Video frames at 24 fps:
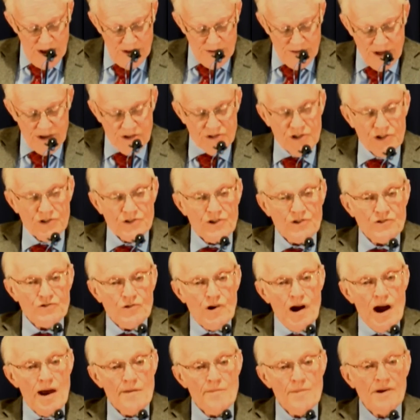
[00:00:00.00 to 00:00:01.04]
This is
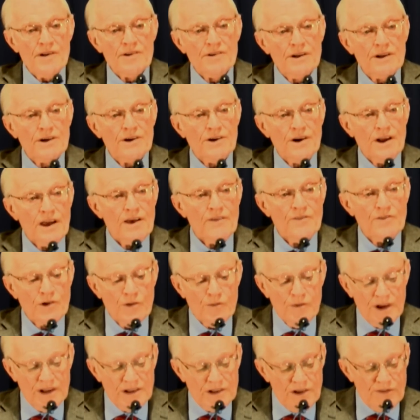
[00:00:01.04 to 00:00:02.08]
describing clearly, if you
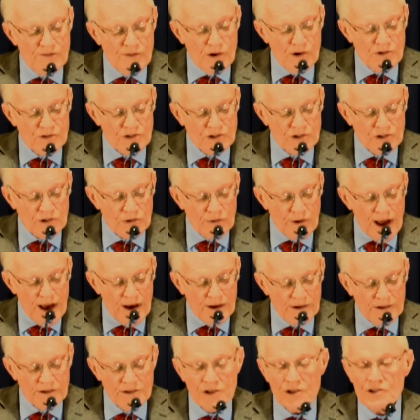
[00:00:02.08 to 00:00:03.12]
read the verses
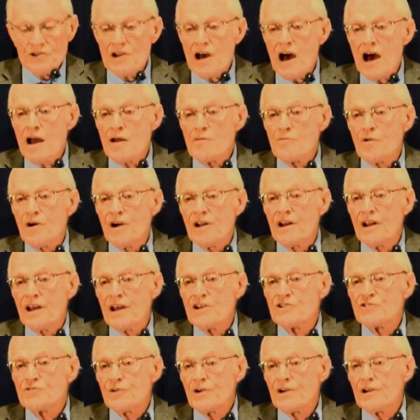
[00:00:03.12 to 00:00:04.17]
around at the time when
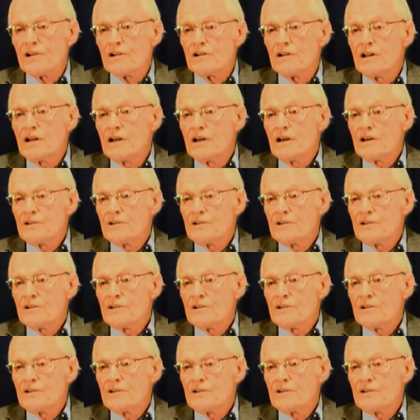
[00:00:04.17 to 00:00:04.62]
Israel,